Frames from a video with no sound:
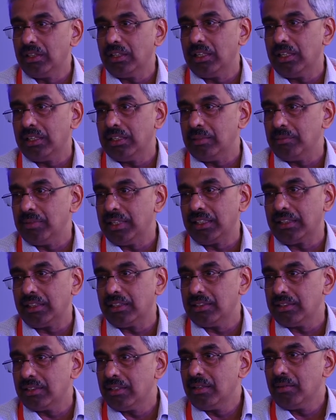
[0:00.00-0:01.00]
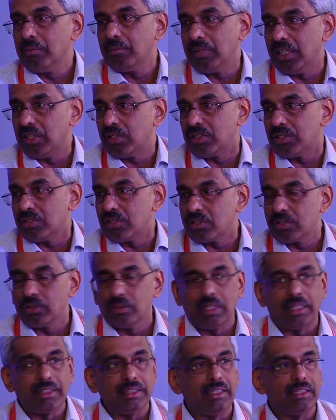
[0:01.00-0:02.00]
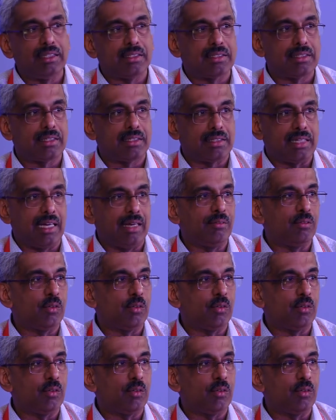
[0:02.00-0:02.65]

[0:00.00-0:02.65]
and American patients. So I think it's a time to wake up.